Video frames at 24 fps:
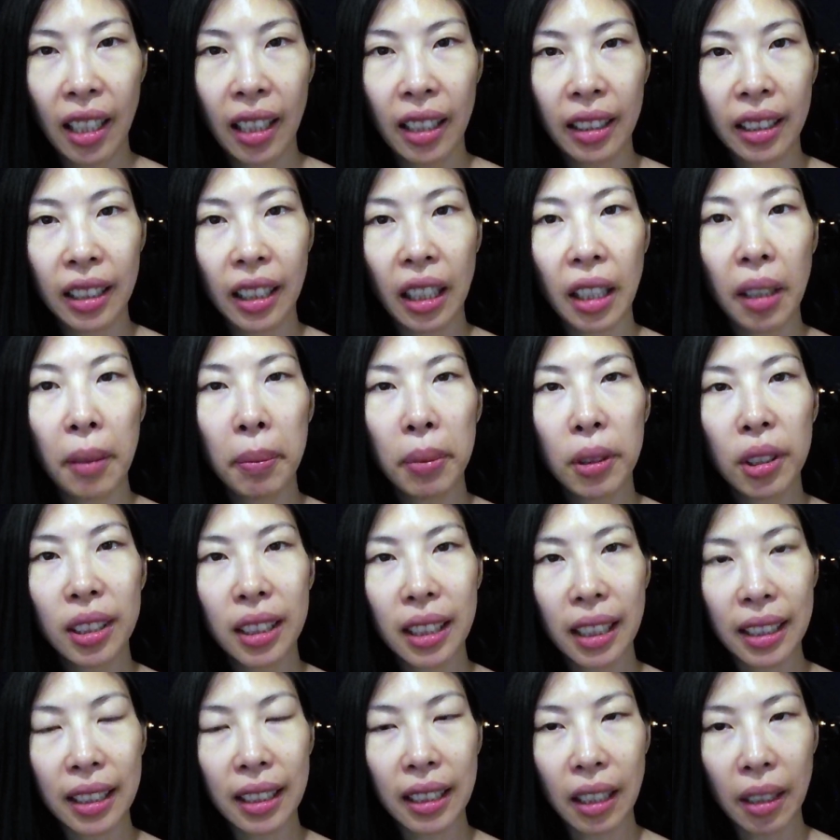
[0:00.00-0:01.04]
The input
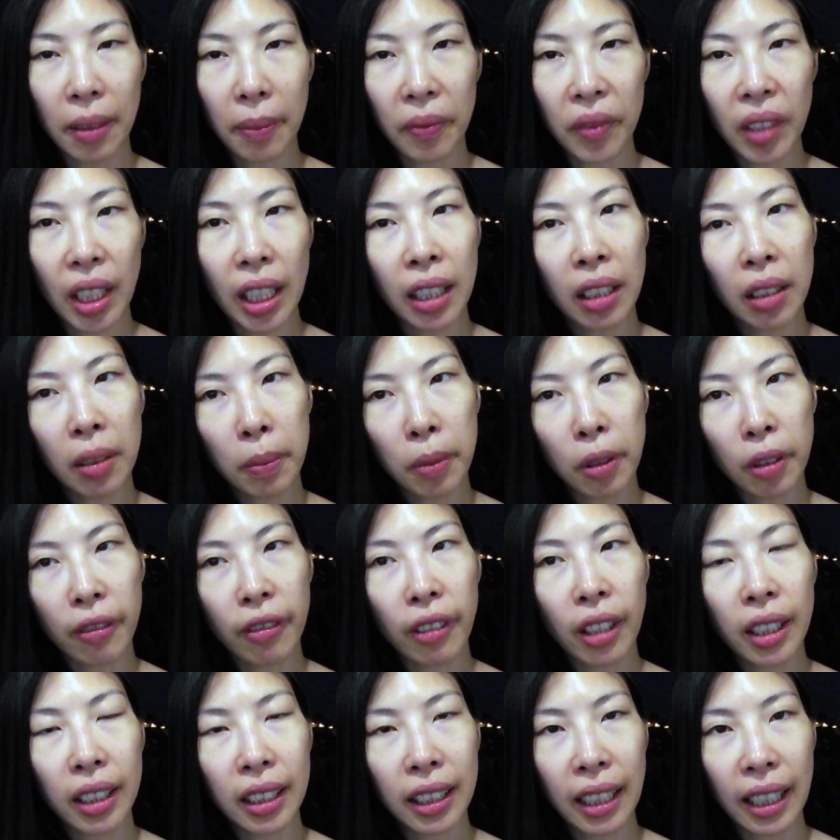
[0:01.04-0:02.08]
system either
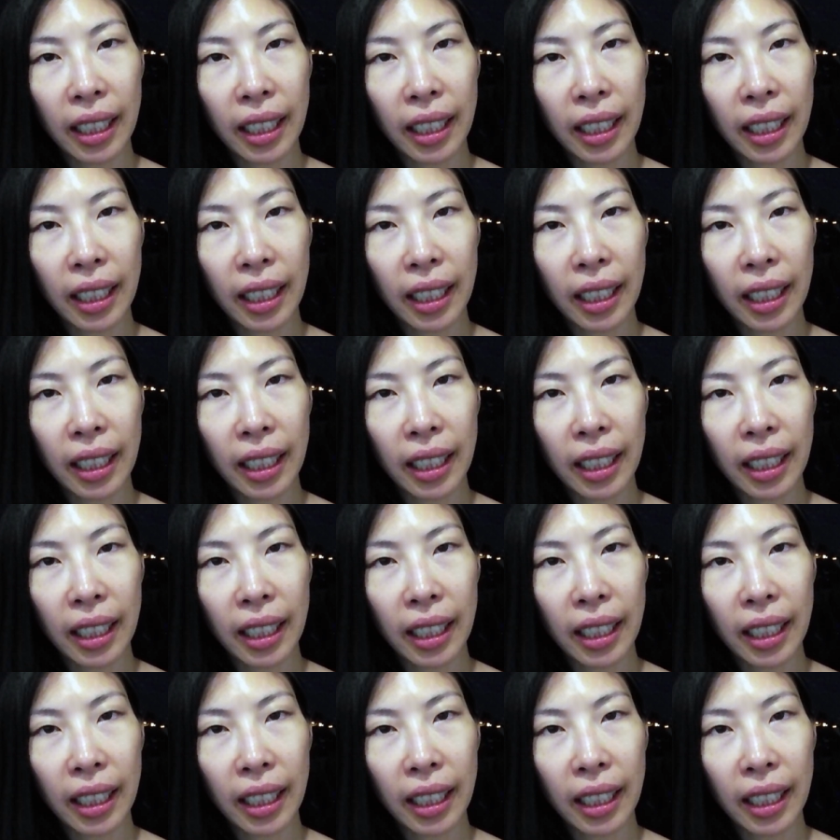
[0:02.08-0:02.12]
provide the